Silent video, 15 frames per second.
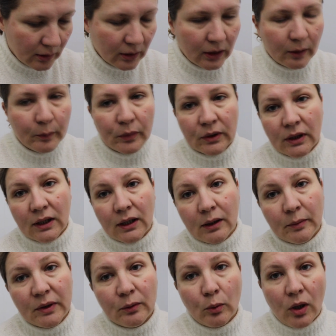put a little
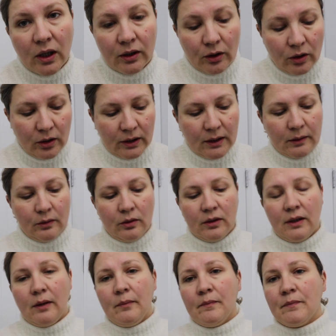bit of water on
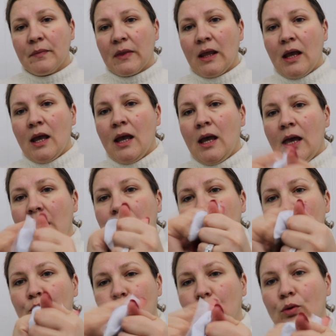them
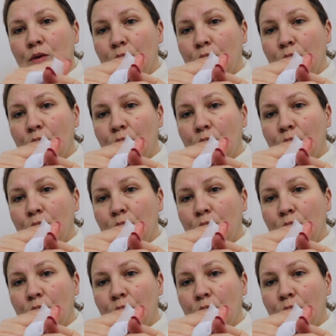and